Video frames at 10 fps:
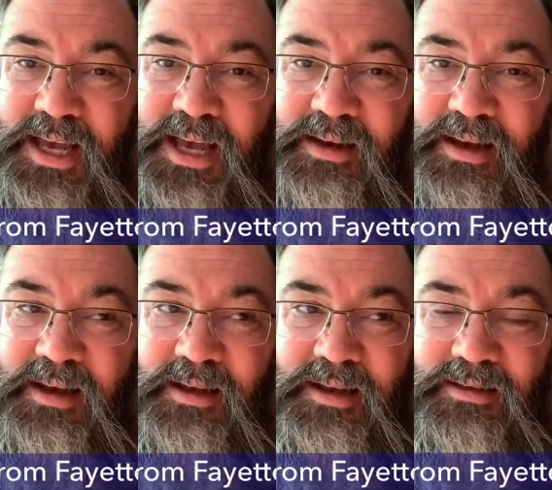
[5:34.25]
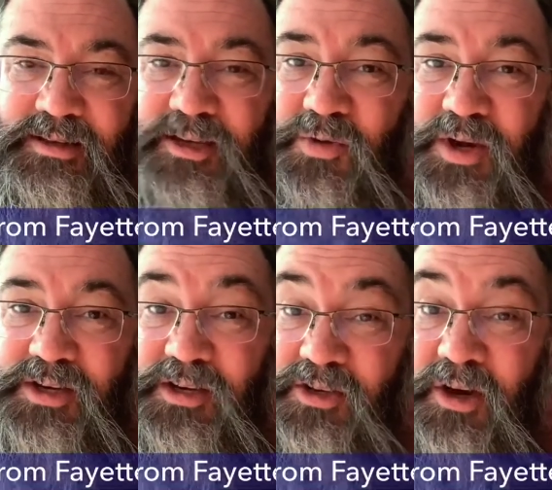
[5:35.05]
and, uh, and
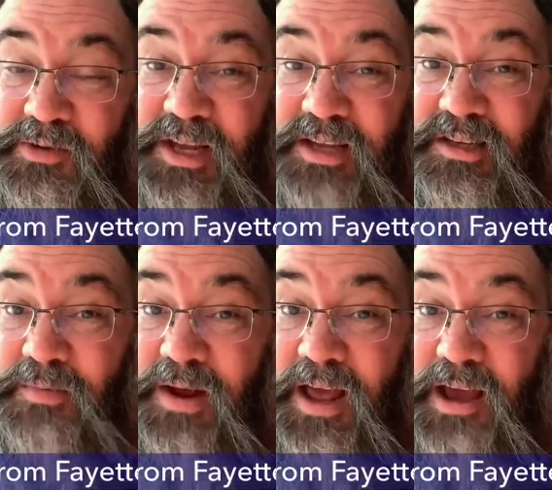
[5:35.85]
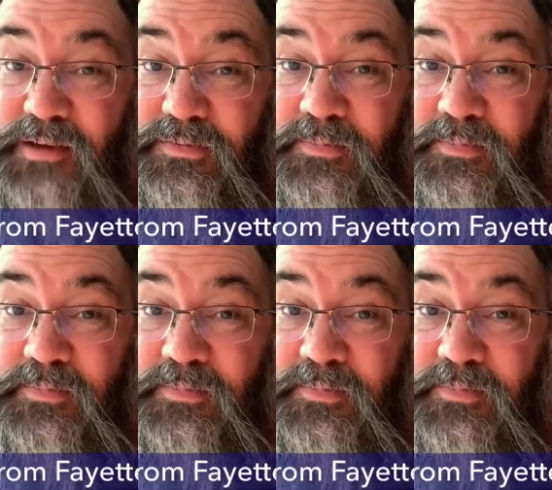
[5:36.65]
situations, circumstances in my life.